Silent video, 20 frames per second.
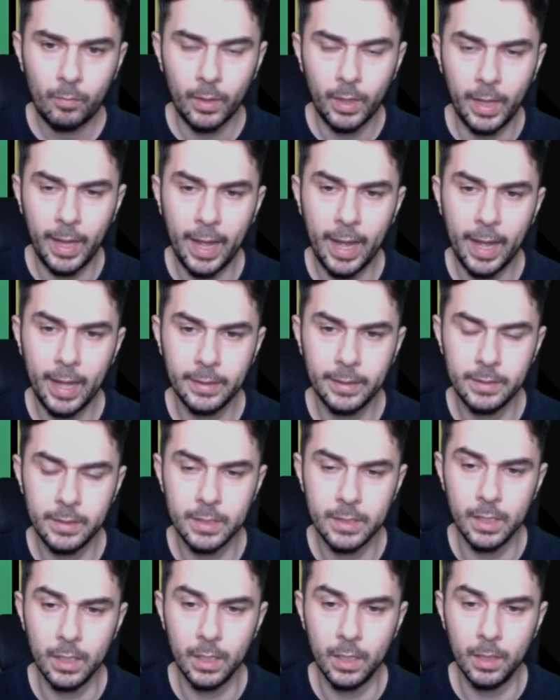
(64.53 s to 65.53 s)

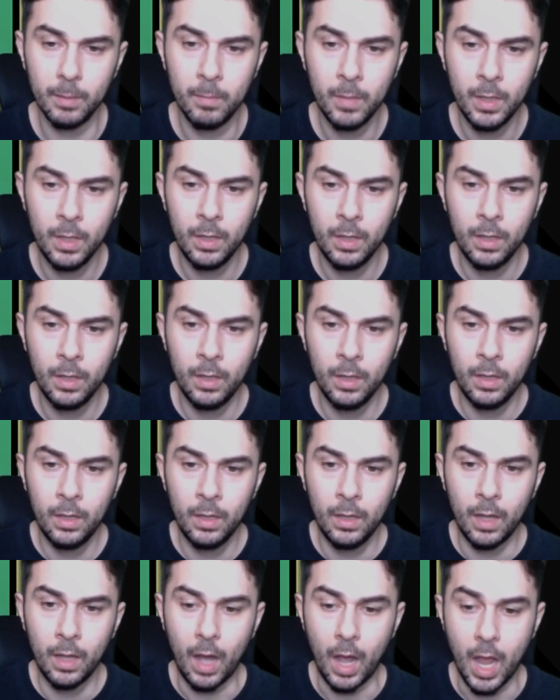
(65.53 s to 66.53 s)
And
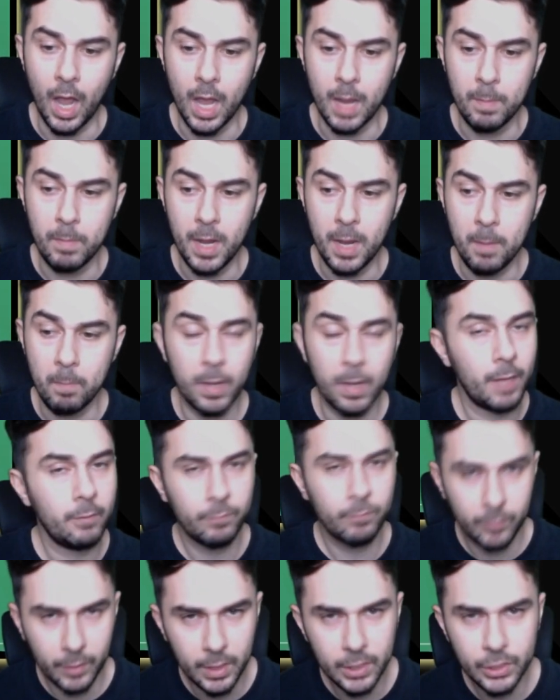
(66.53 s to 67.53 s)
I've been
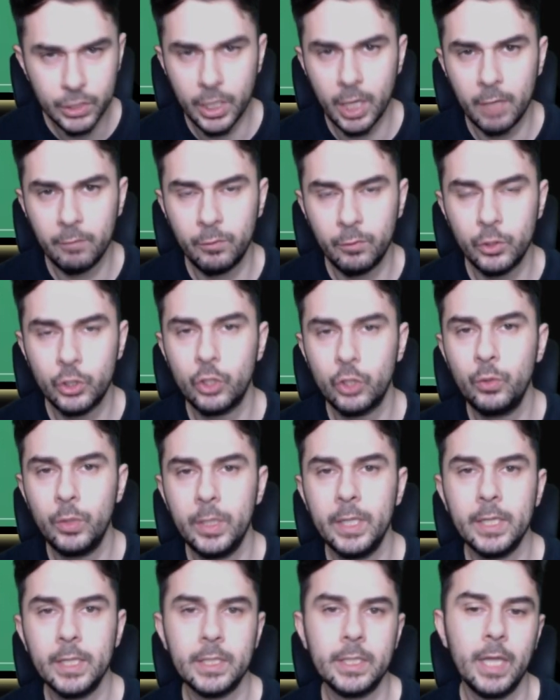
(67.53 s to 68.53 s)
playing this game for 2
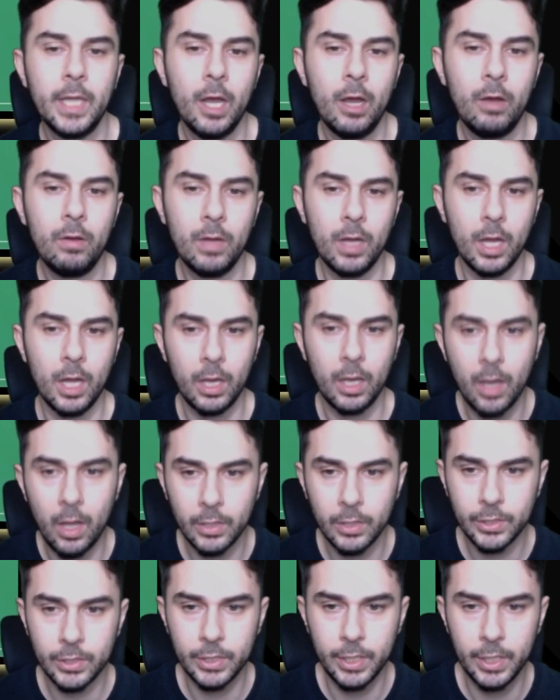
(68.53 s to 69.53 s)
years now.
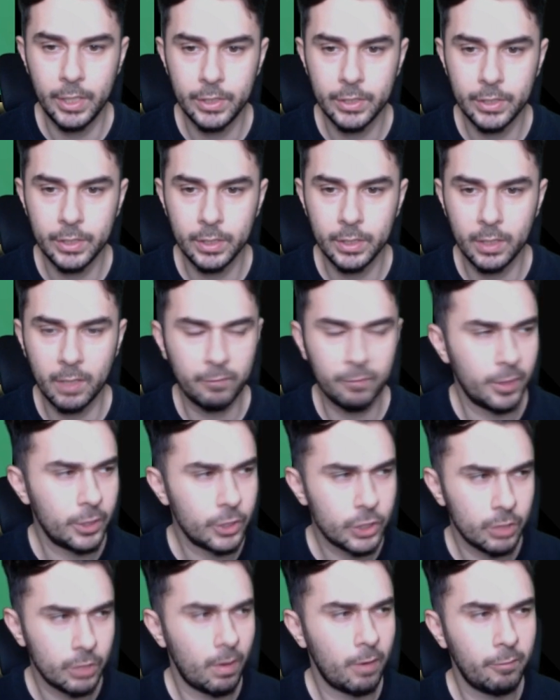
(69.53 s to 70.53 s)
Last season I
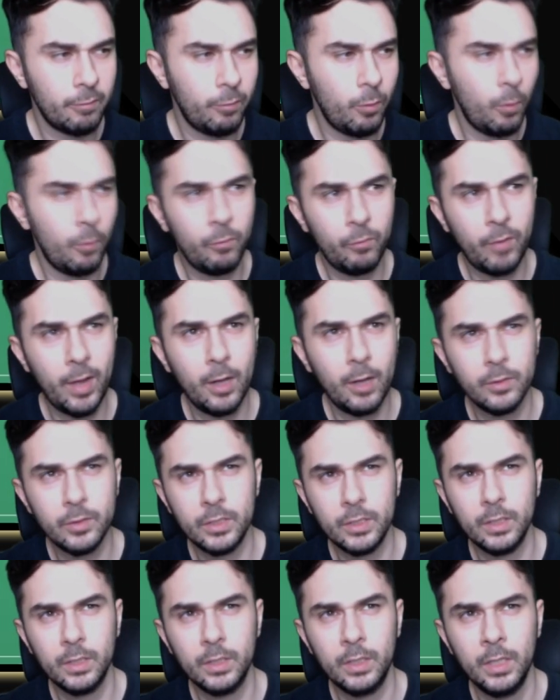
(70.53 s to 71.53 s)
finished around
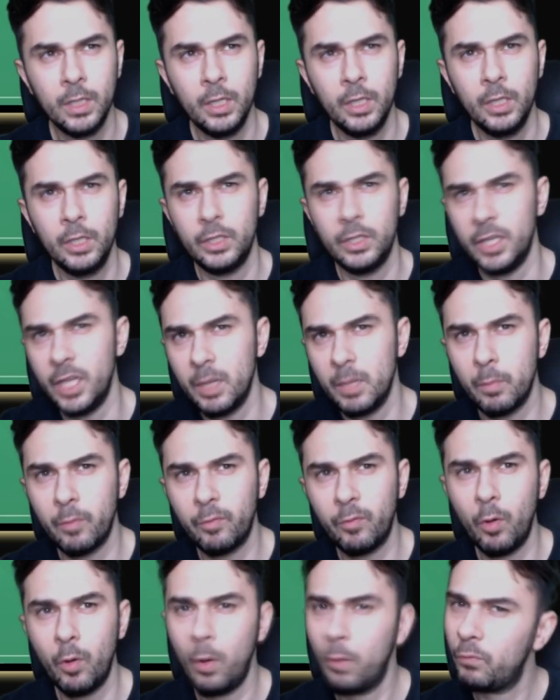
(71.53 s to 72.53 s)
4,000, the year
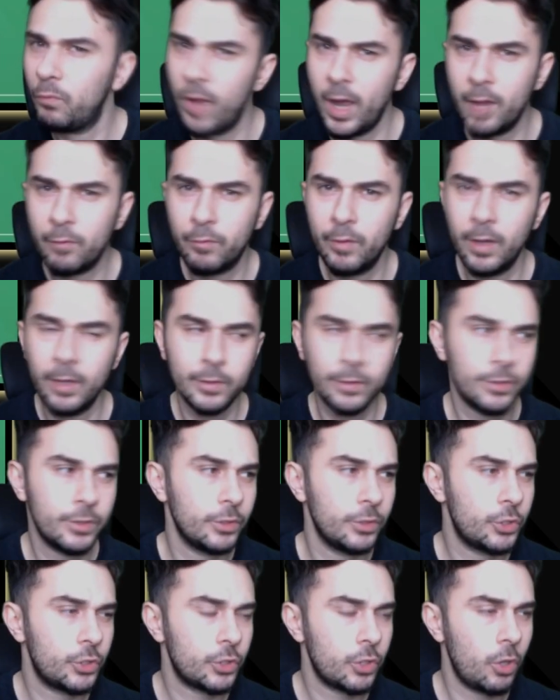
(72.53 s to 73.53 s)
before
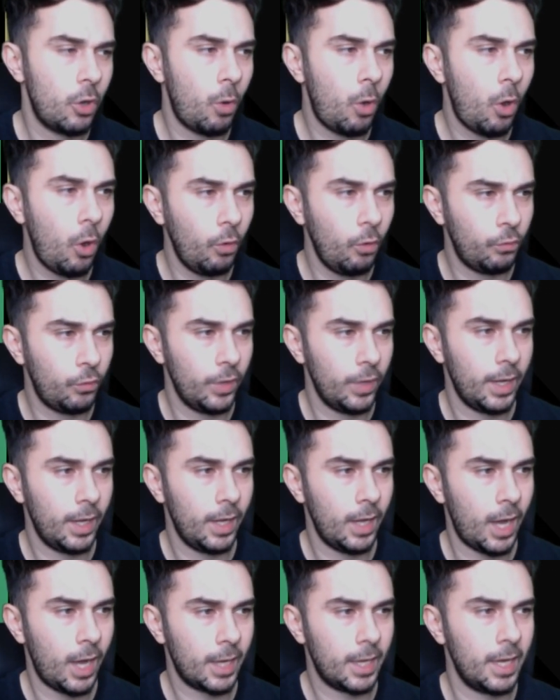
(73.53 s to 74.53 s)
5,000, so
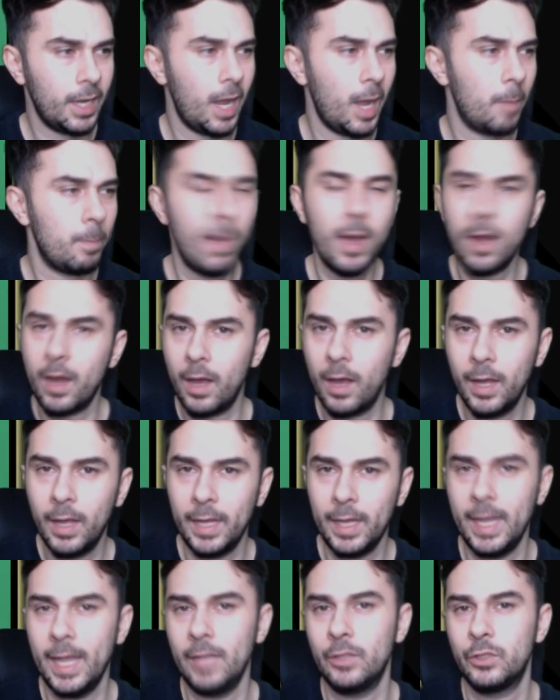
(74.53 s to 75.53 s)
hopefully I can get better,
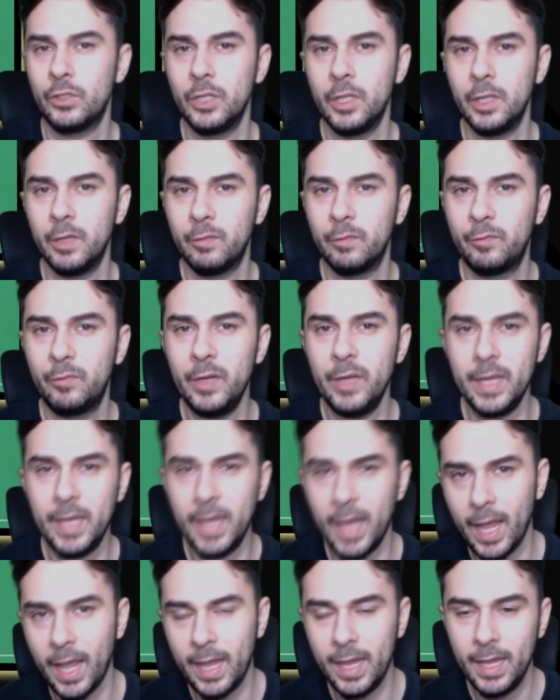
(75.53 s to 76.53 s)
get into the
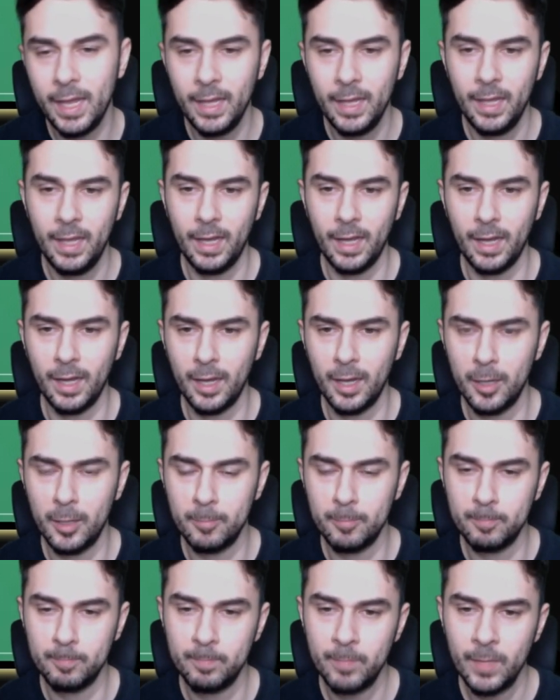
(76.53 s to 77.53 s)
3k.
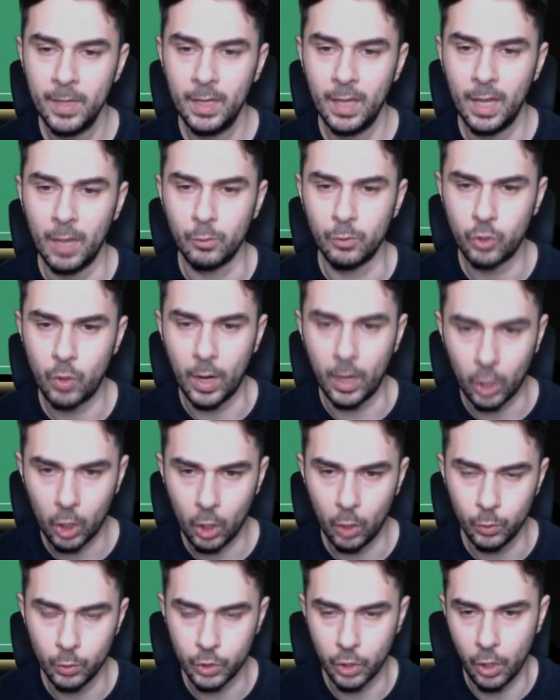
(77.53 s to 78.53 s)
It was quite
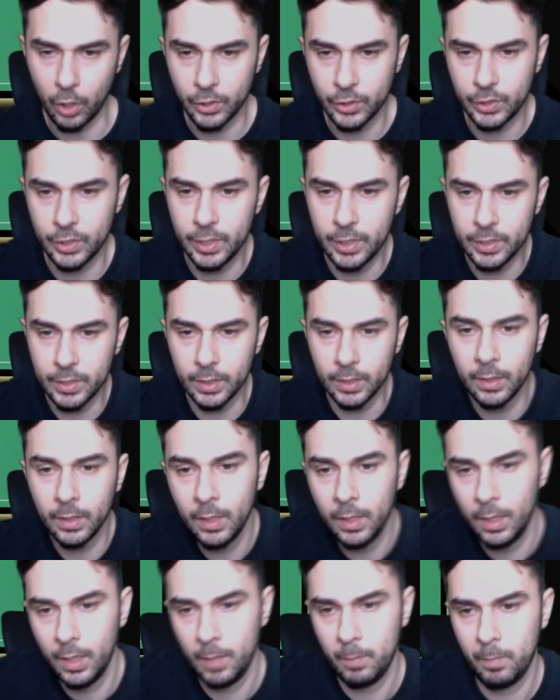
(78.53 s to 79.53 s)
close last season,
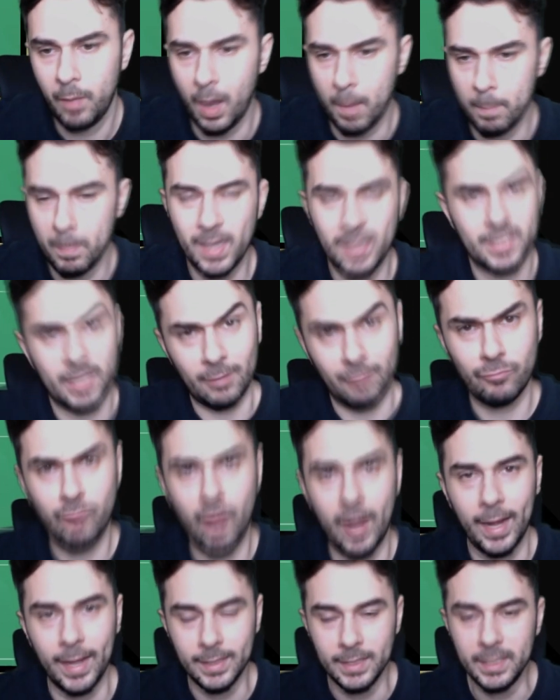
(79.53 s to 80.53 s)
but I messed up
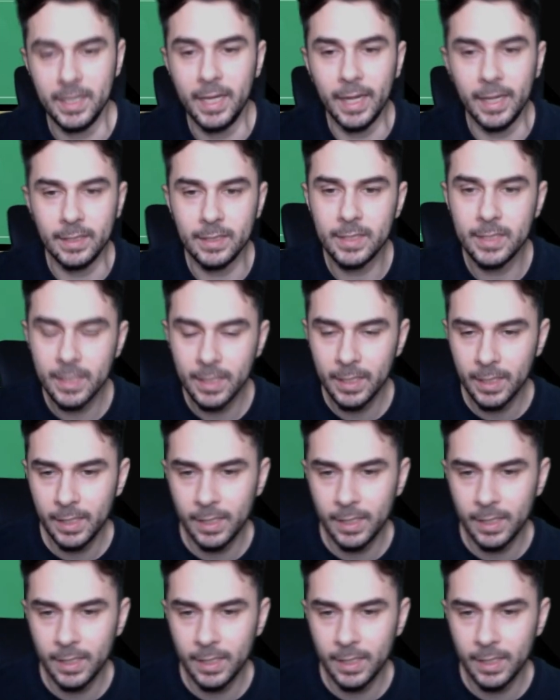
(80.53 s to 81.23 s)
right at the end.